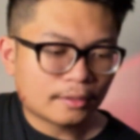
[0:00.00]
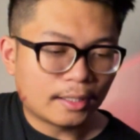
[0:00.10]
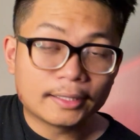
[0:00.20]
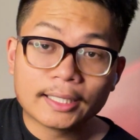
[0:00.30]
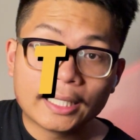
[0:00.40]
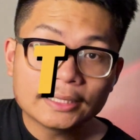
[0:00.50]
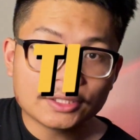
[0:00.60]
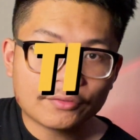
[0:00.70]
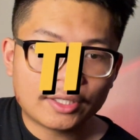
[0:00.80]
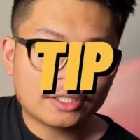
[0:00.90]
And the last
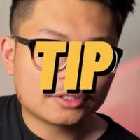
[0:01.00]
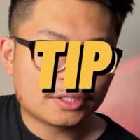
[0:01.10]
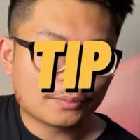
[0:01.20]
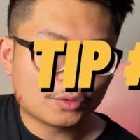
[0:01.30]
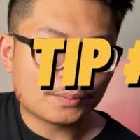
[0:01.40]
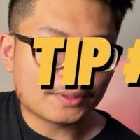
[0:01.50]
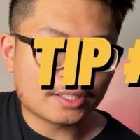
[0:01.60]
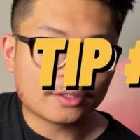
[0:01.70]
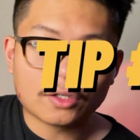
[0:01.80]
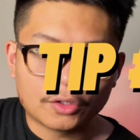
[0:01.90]
and final tip would
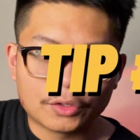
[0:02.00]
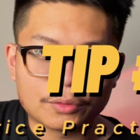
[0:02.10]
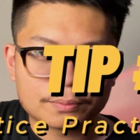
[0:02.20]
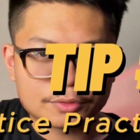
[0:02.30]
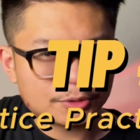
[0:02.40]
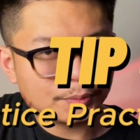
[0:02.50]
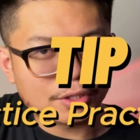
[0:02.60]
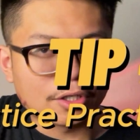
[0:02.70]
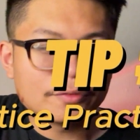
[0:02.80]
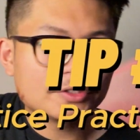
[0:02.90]
be, although it's
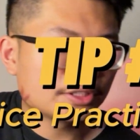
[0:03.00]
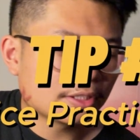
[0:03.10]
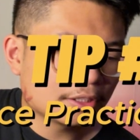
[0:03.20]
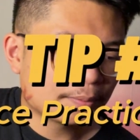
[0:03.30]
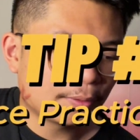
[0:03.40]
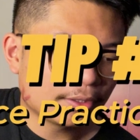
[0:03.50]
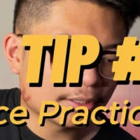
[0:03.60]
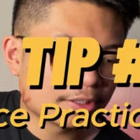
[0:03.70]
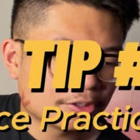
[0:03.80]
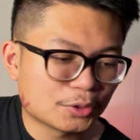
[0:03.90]
pretty obvious at this point,
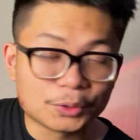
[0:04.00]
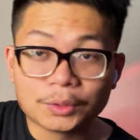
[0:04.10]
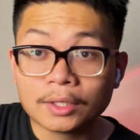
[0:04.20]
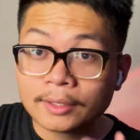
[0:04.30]
is to